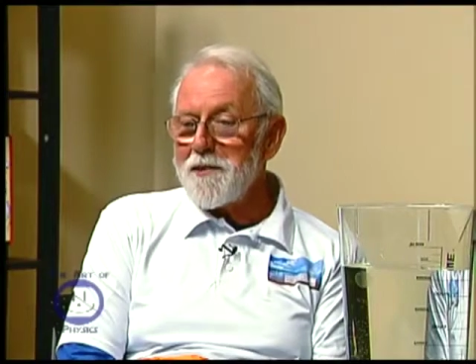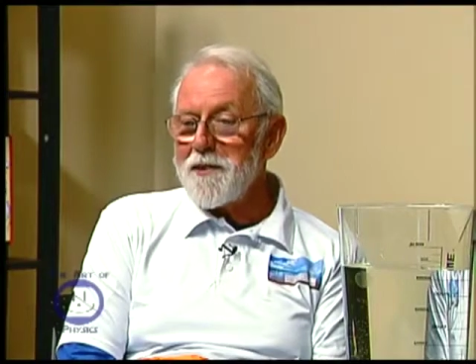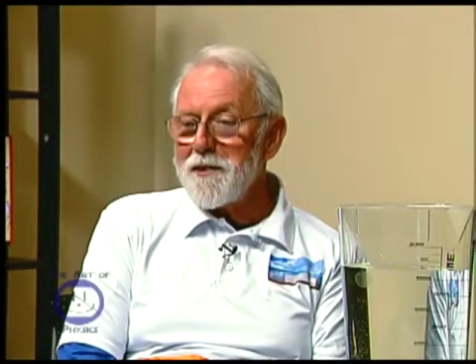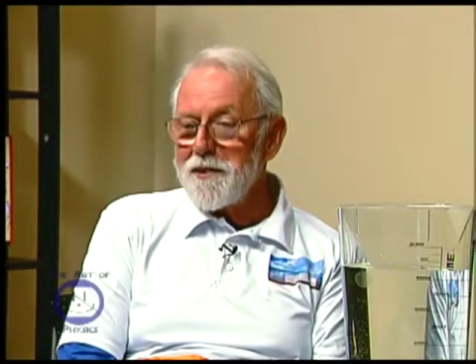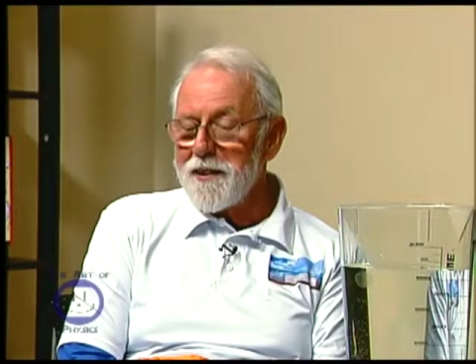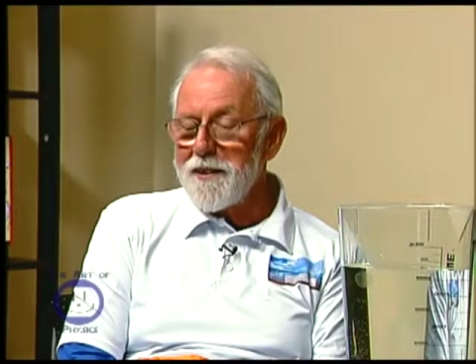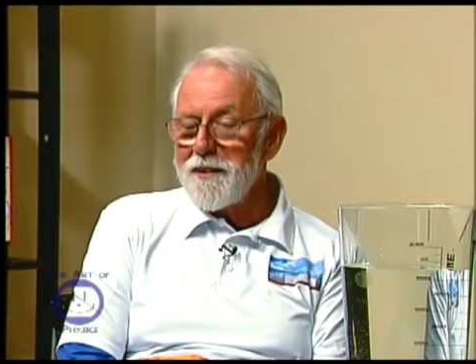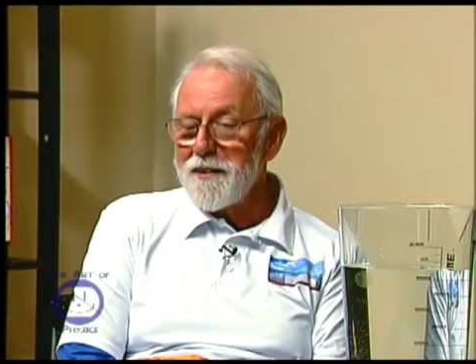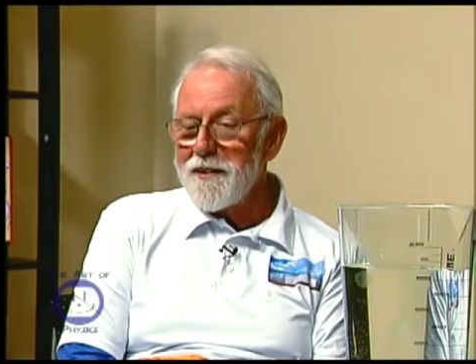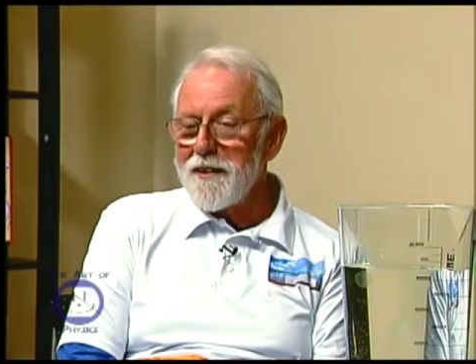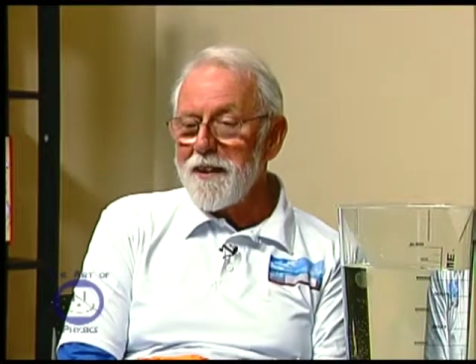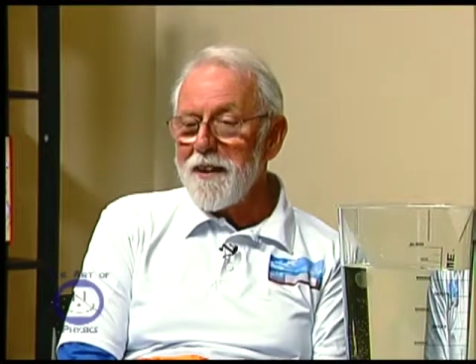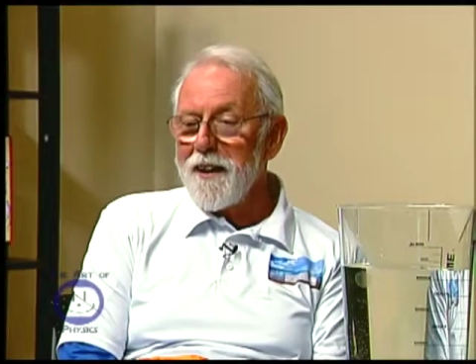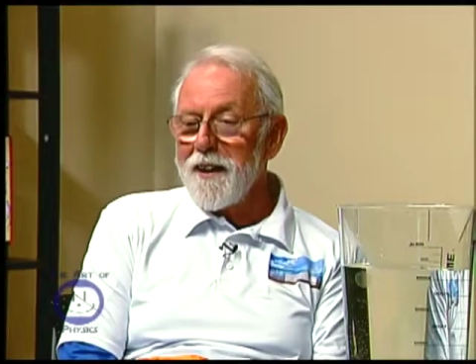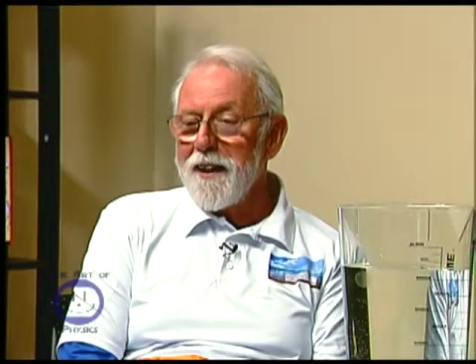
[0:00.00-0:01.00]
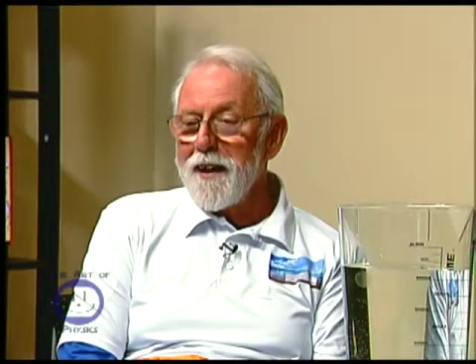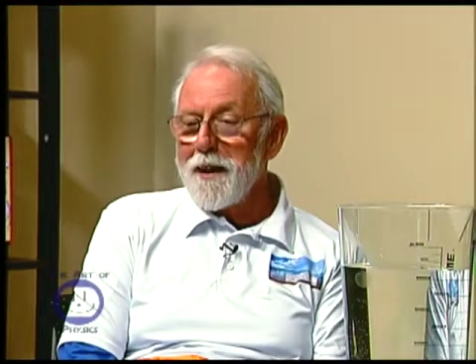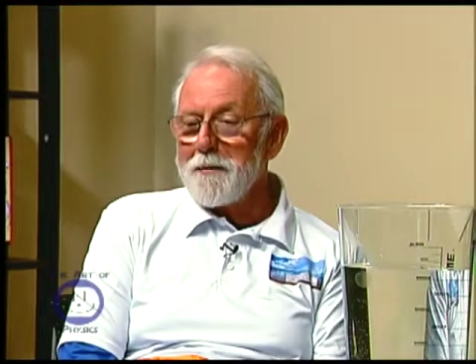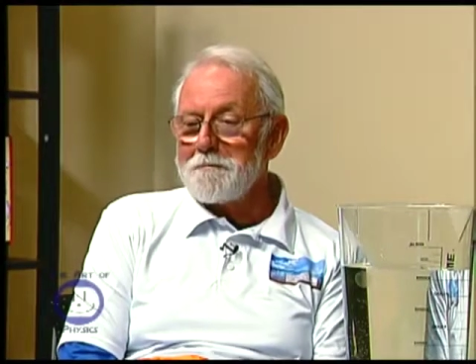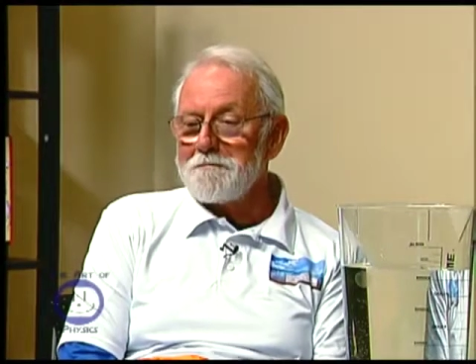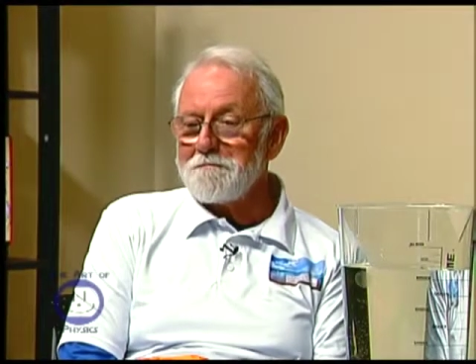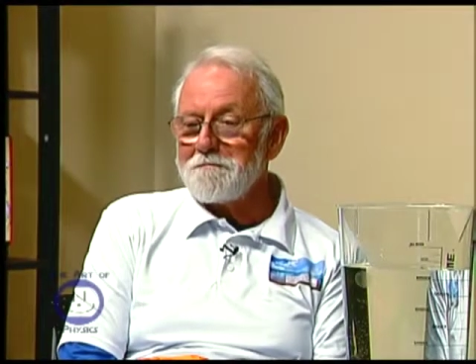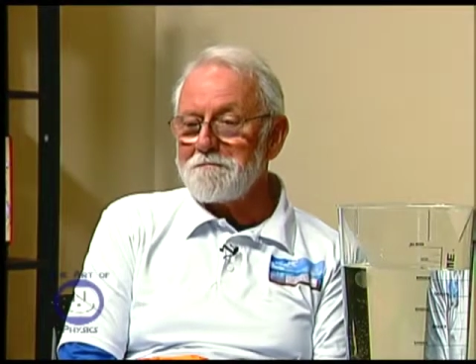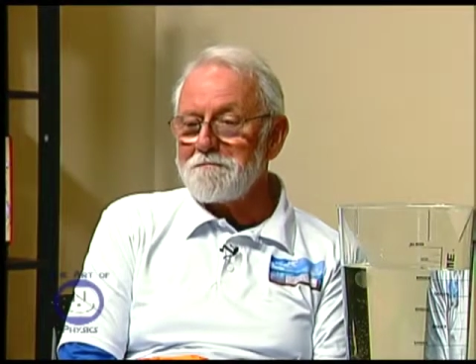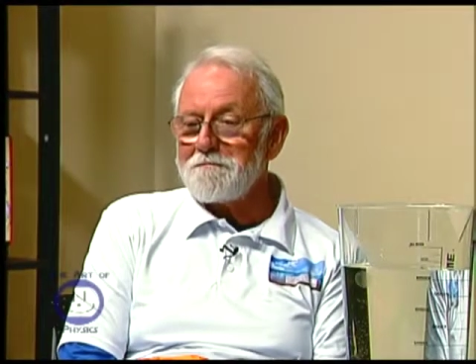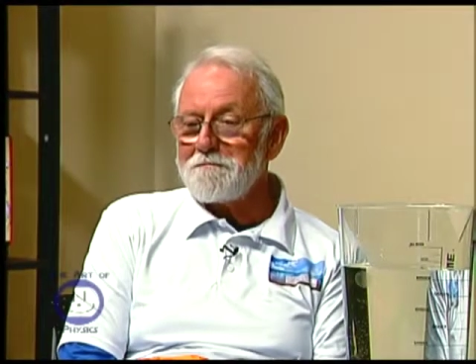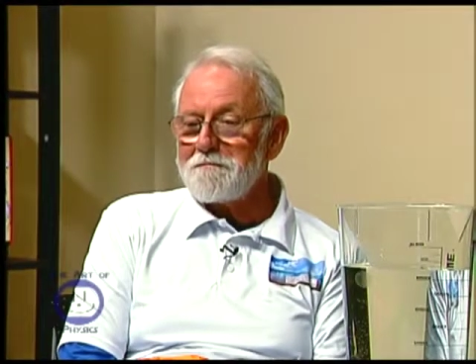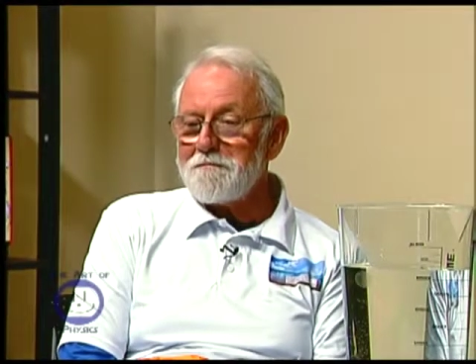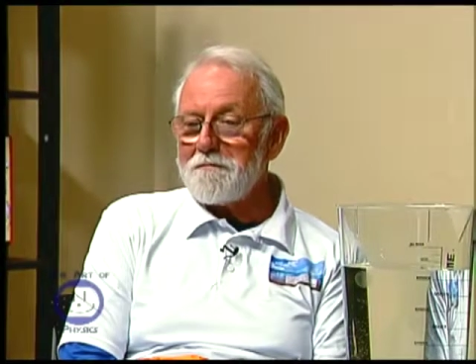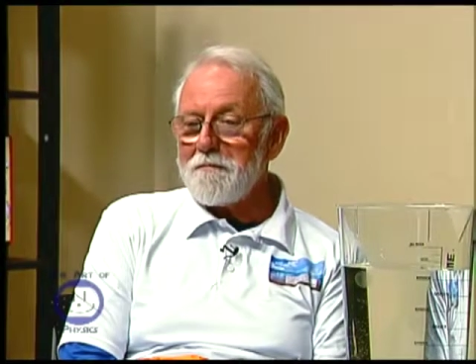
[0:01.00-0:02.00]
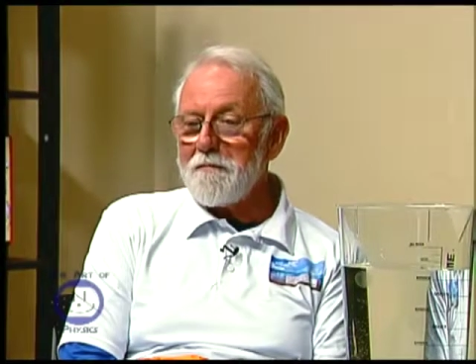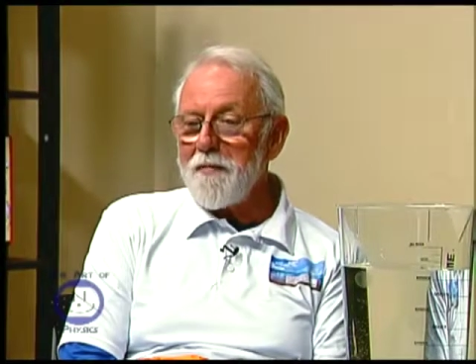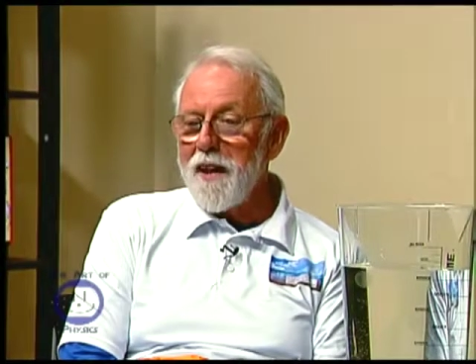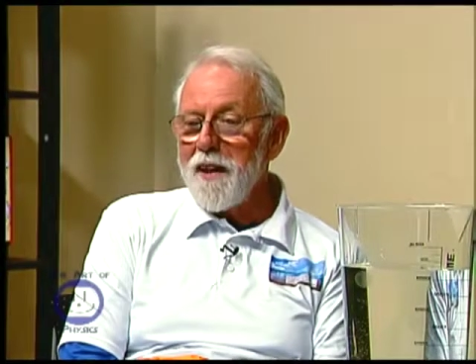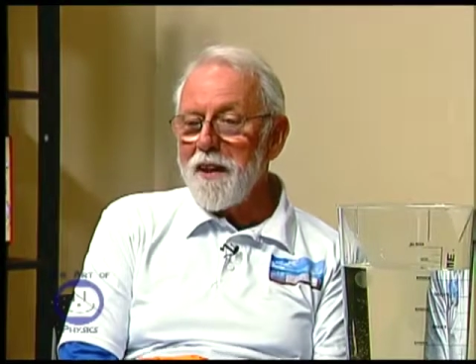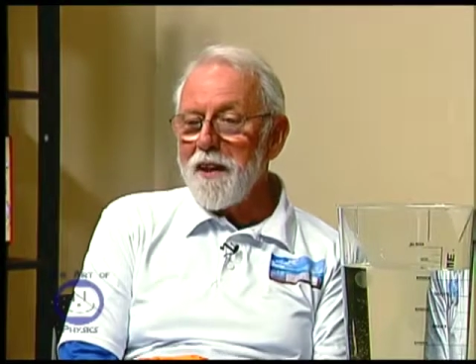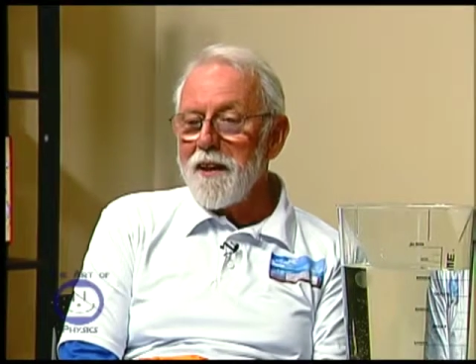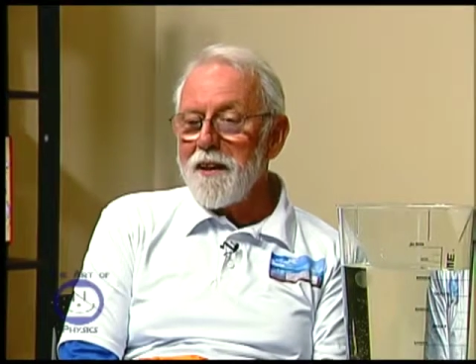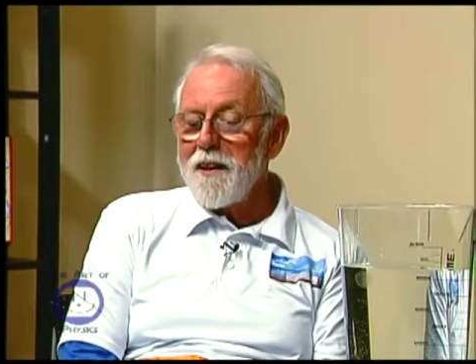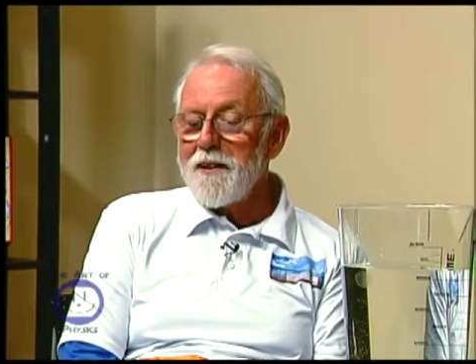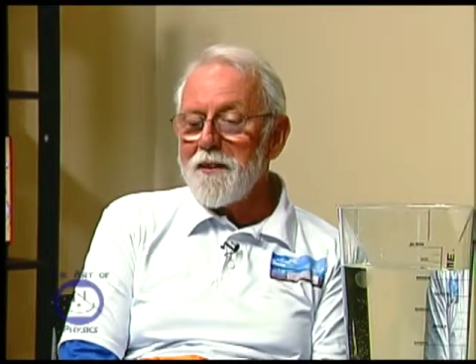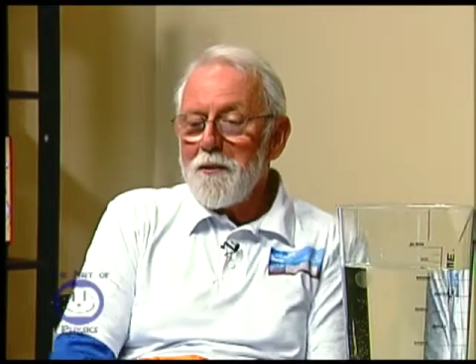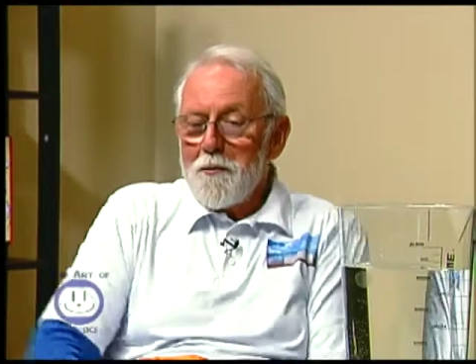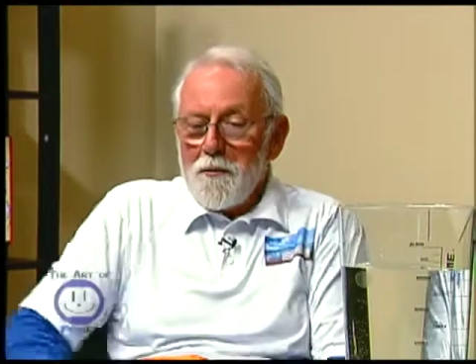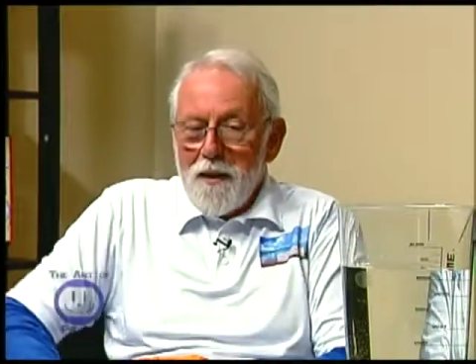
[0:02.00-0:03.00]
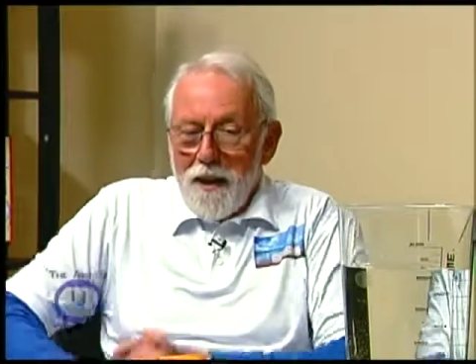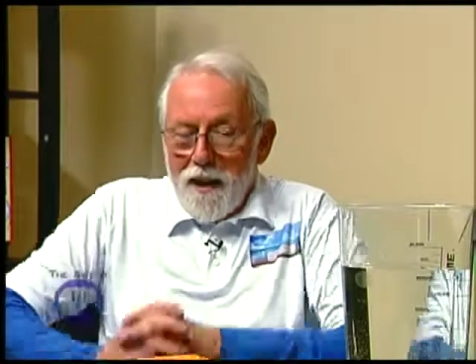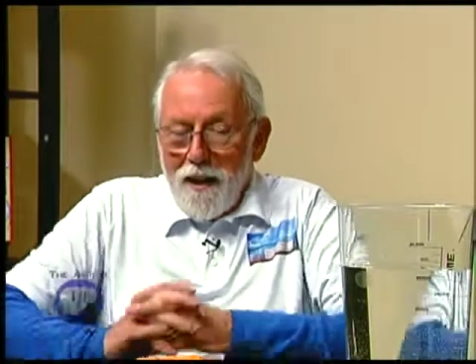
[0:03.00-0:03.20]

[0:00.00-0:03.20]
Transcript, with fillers: good. Um, you know,